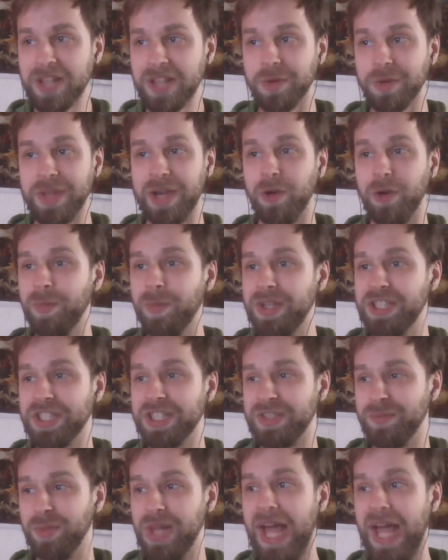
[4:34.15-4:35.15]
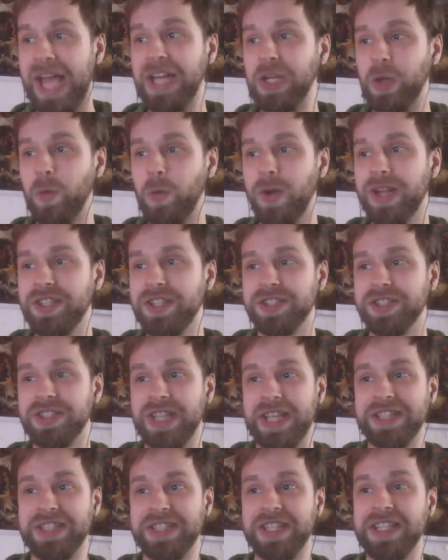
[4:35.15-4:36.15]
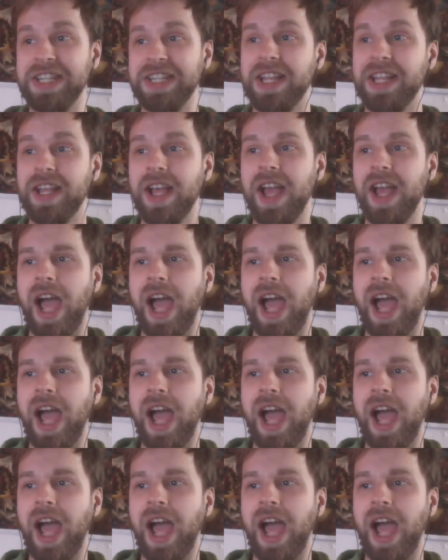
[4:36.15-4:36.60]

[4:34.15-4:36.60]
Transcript: So there will be just blind questions, as in,